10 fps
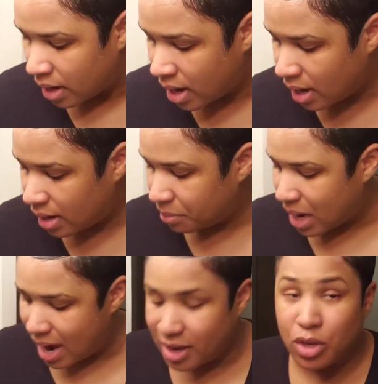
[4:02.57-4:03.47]

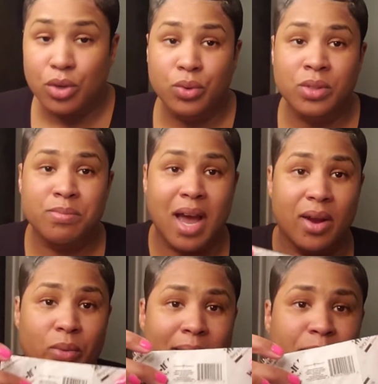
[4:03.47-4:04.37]
I use
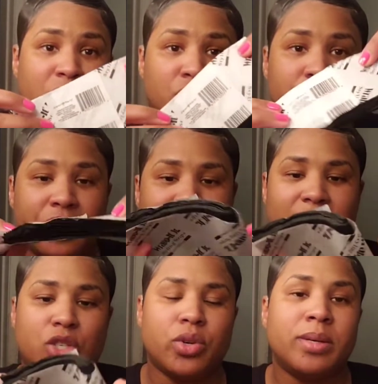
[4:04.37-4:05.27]
my Wrappit Junior
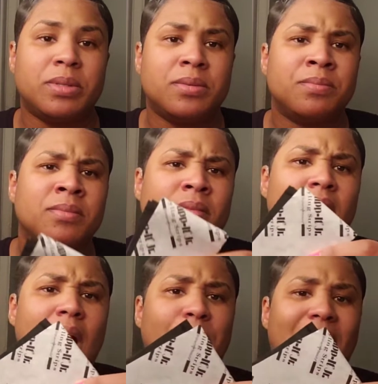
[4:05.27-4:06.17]
neck strips.
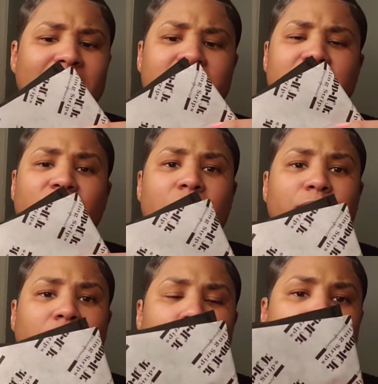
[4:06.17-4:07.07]
I buy these from
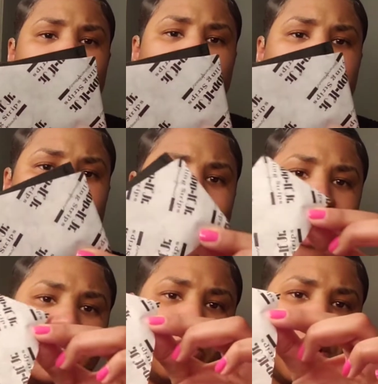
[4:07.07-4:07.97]
the local beauty
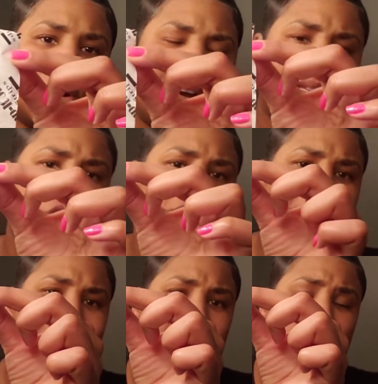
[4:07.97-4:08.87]
supply as well. I usually
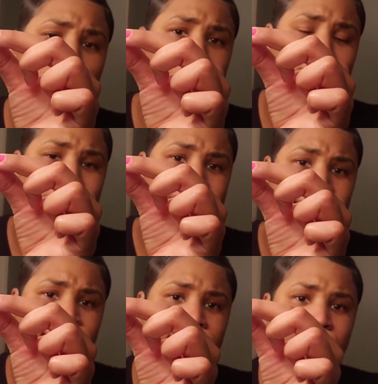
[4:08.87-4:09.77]
buy a 12
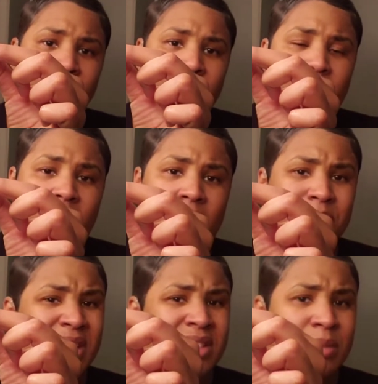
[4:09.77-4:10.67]
pack.
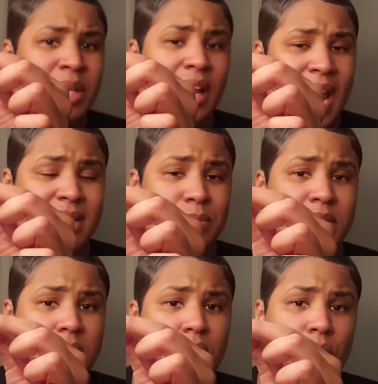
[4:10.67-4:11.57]
They seem to last
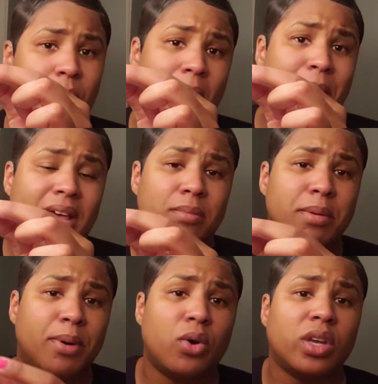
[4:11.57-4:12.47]
much longer when I buy them
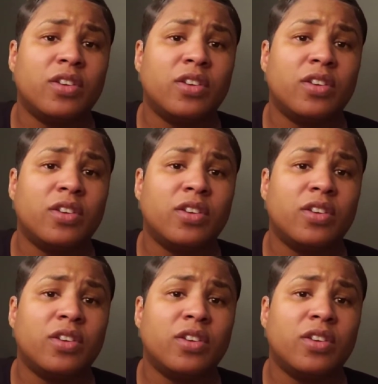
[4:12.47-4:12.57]
in bulk.